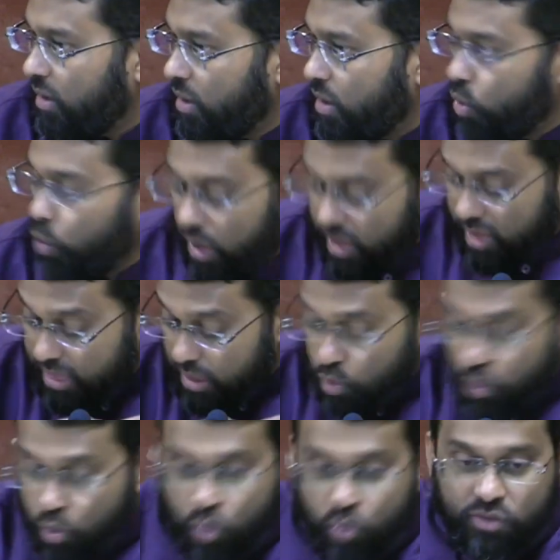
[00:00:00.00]
with the
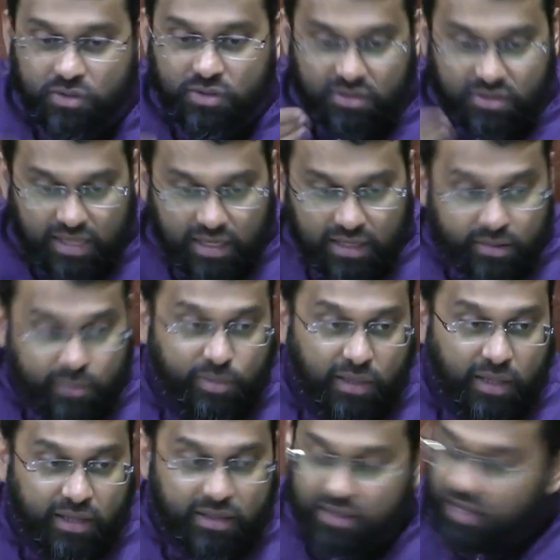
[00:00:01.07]
wounds and the blood